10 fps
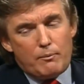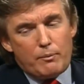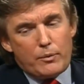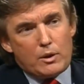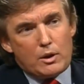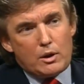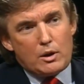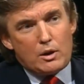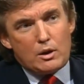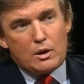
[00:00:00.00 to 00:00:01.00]
But if, in
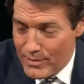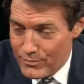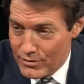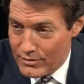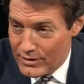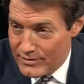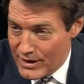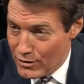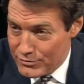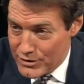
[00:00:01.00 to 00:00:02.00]
fact, he raped her in
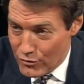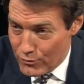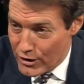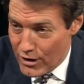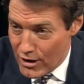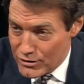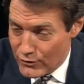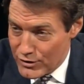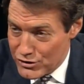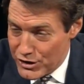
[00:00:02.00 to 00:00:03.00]
that hotel room, regardless of
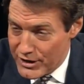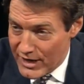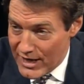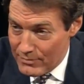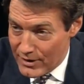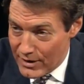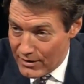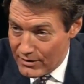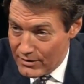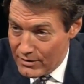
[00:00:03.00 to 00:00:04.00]
whether she came
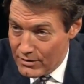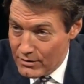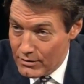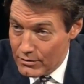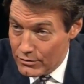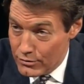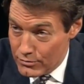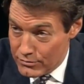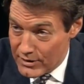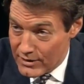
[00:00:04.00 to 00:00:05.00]
there, you
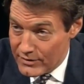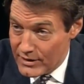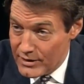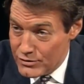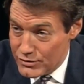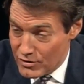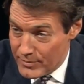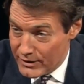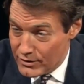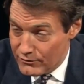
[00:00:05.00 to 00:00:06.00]
think that he should
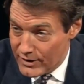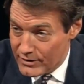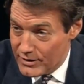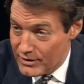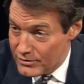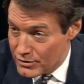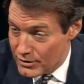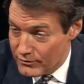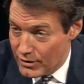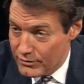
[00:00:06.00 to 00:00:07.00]
have been convicted and should
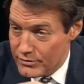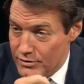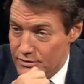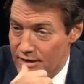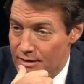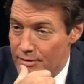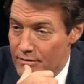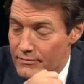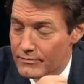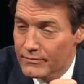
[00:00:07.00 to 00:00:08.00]
have gone to the slammer? He to
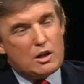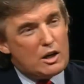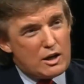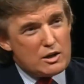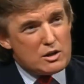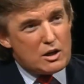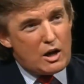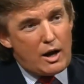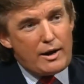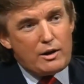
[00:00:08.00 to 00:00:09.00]
this day denies it.
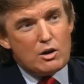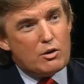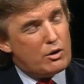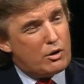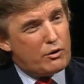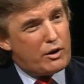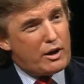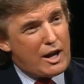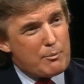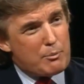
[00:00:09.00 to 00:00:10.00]
I don't know that it
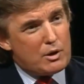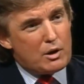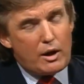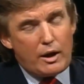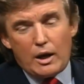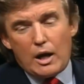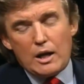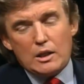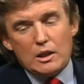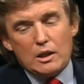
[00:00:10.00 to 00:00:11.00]
happened, and
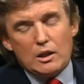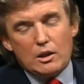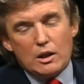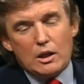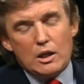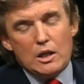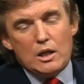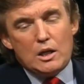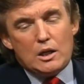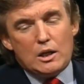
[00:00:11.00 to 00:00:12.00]
I think that,
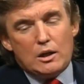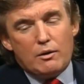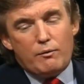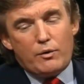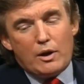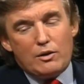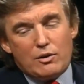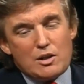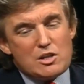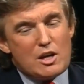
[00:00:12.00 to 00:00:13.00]
as
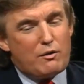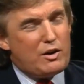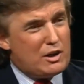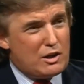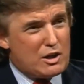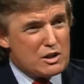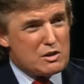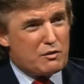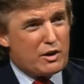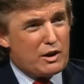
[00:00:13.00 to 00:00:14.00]
they said, if he didn't
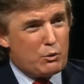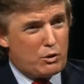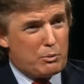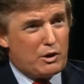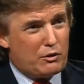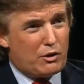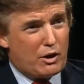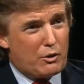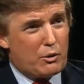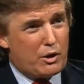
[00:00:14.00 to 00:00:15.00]
testify, he would have been
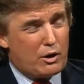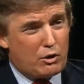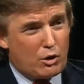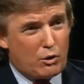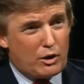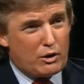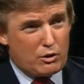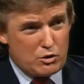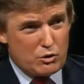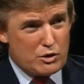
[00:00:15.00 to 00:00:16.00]
exonerated totally. The
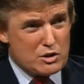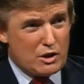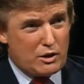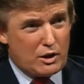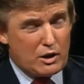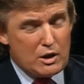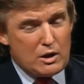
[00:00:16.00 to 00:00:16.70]
jury said that.